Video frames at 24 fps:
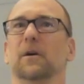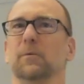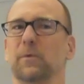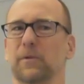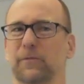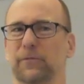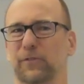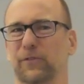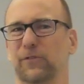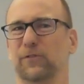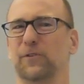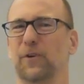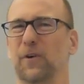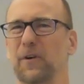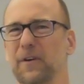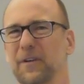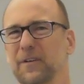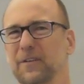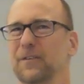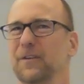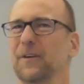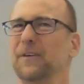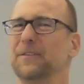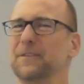We've
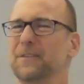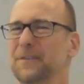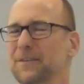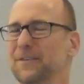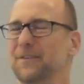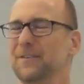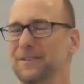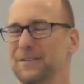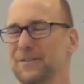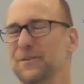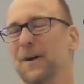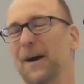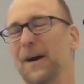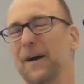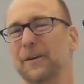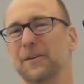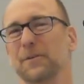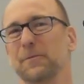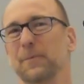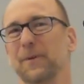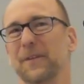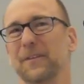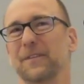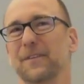started to
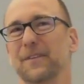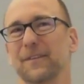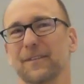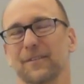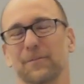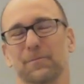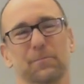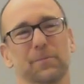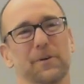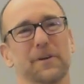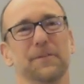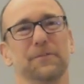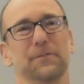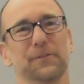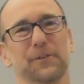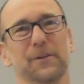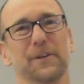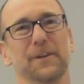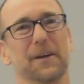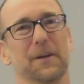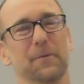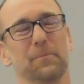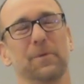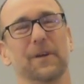document this
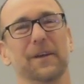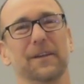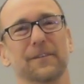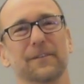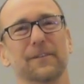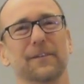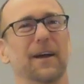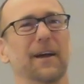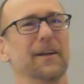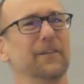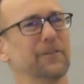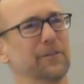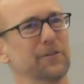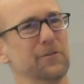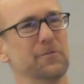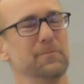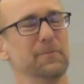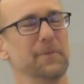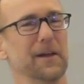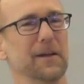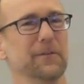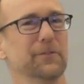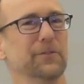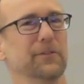briefly on Pinside, so you
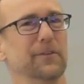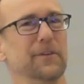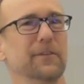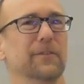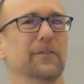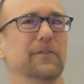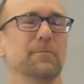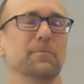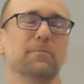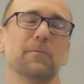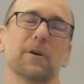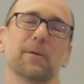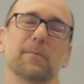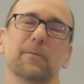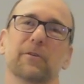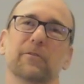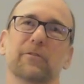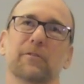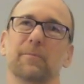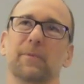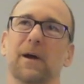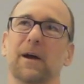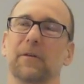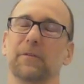may have seen some
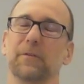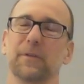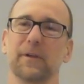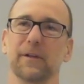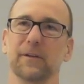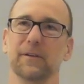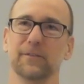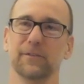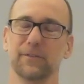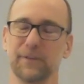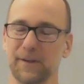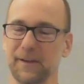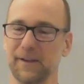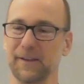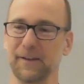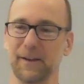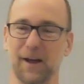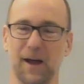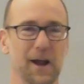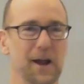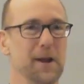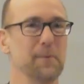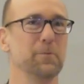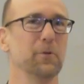murmurs about this.
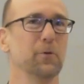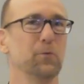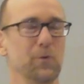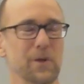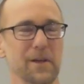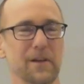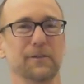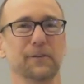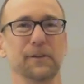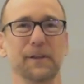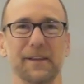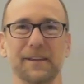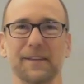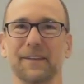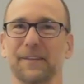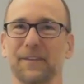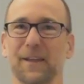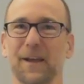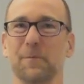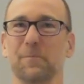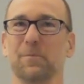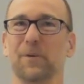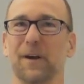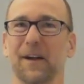And I am the weak link
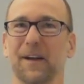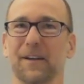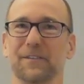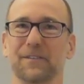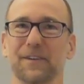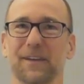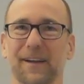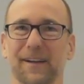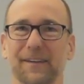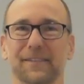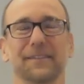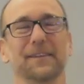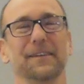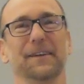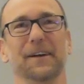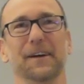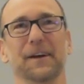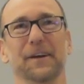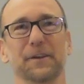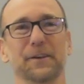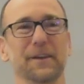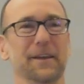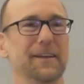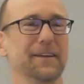in that project.
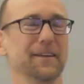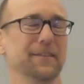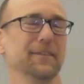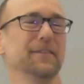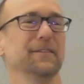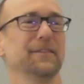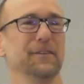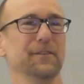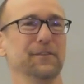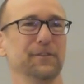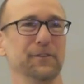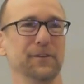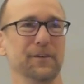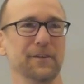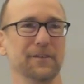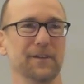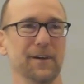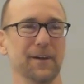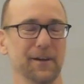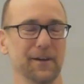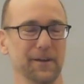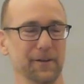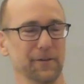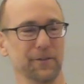Uh, Nick has essentially
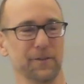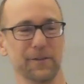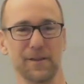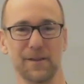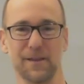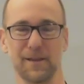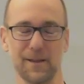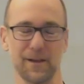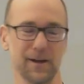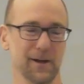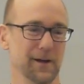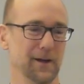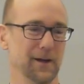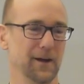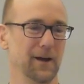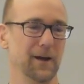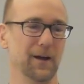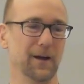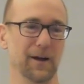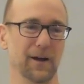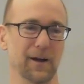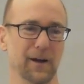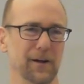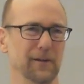done the
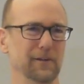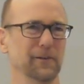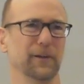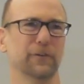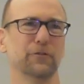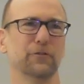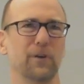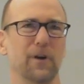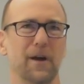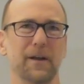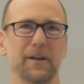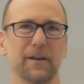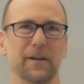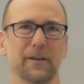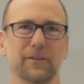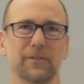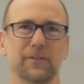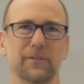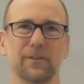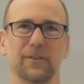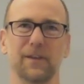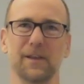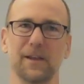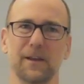uh,
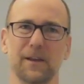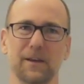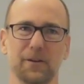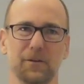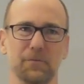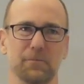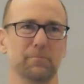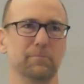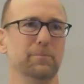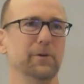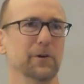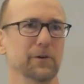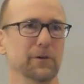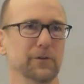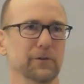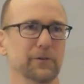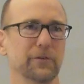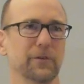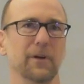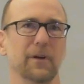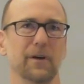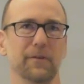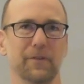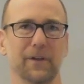electronics and
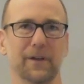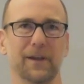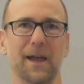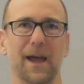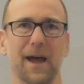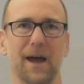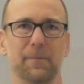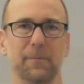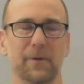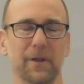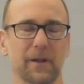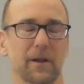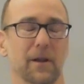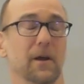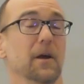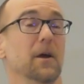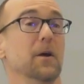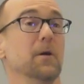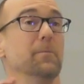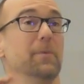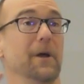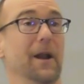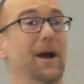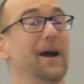build of the cabinet,
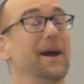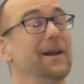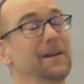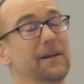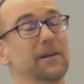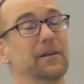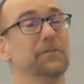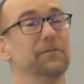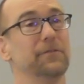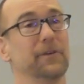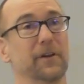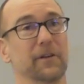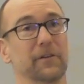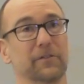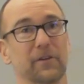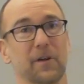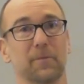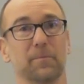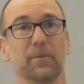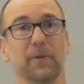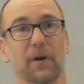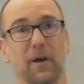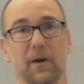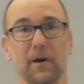but I need to finish
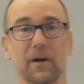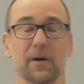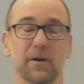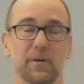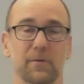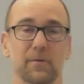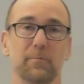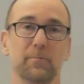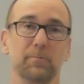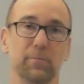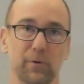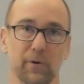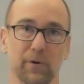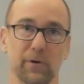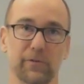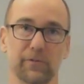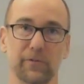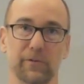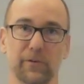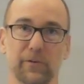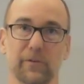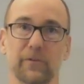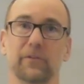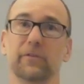up the art
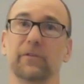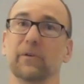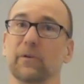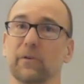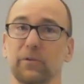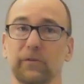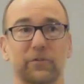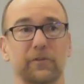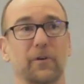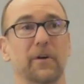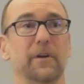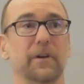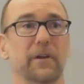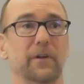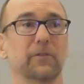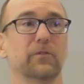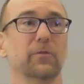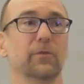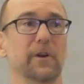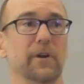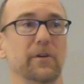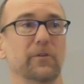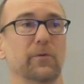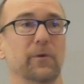portion. So starting in
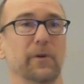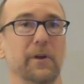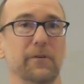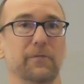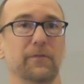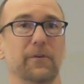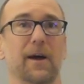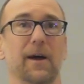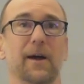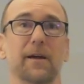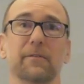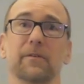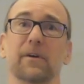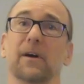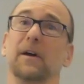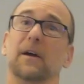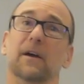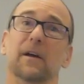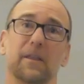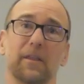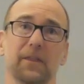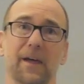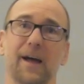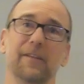2025,
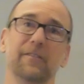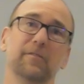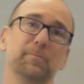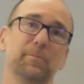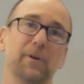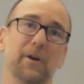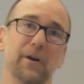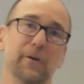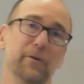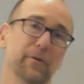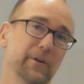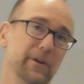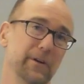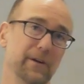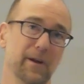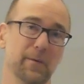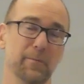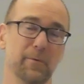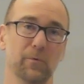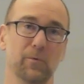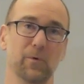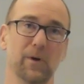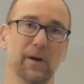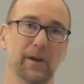that's priority
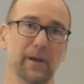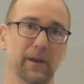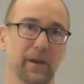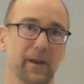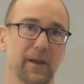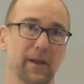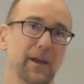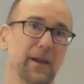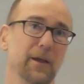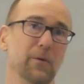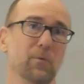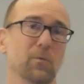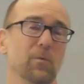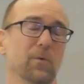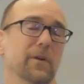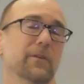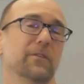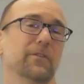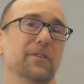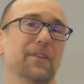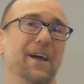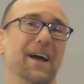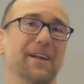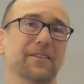number one. And
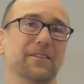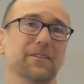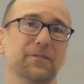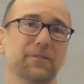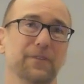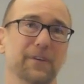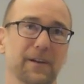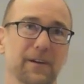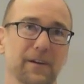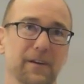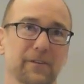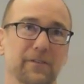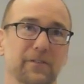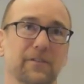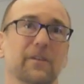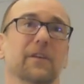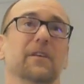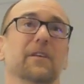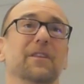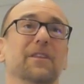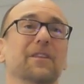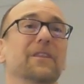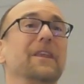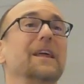once that's finished,
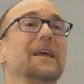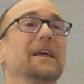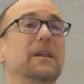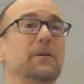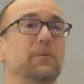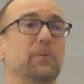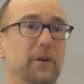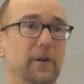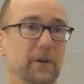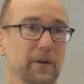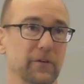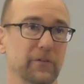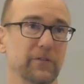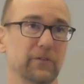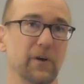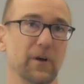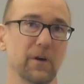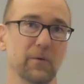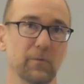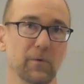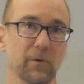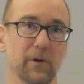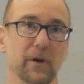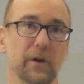then we're going to
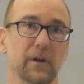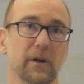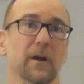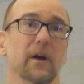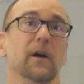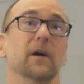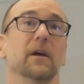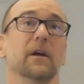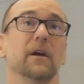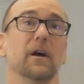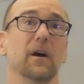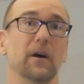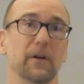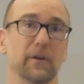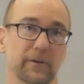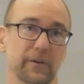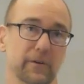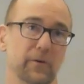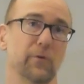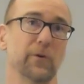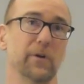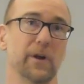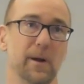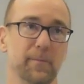start work on
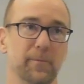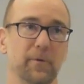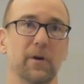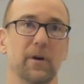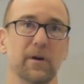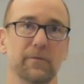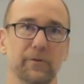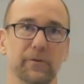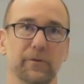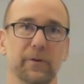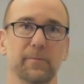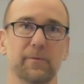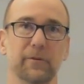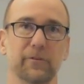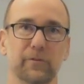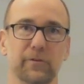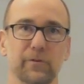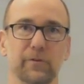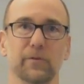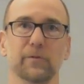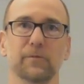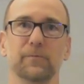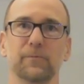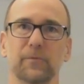CoinOp Carnival number
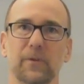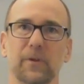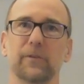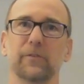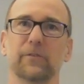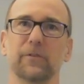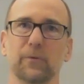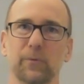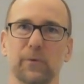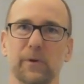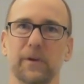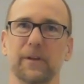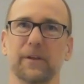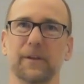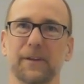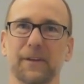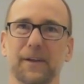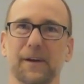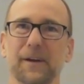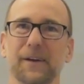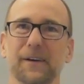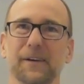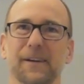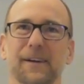two, so we
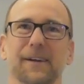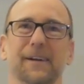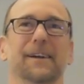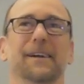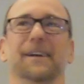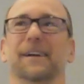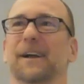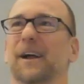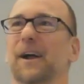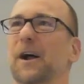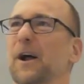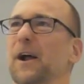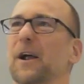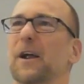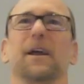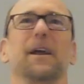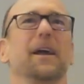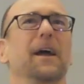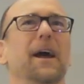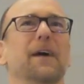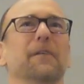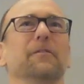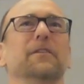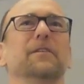can uh,
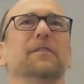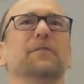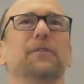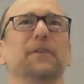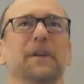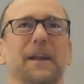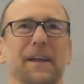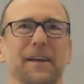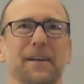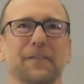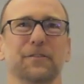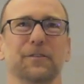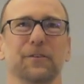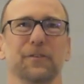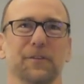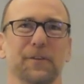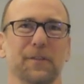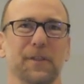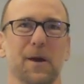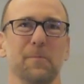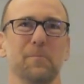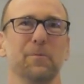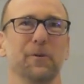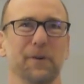have a different answer
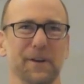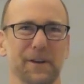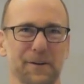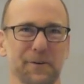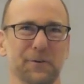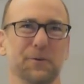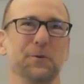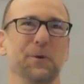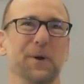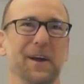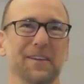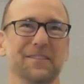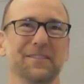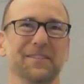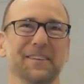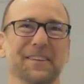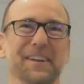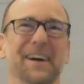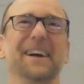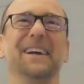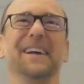to that perennial question.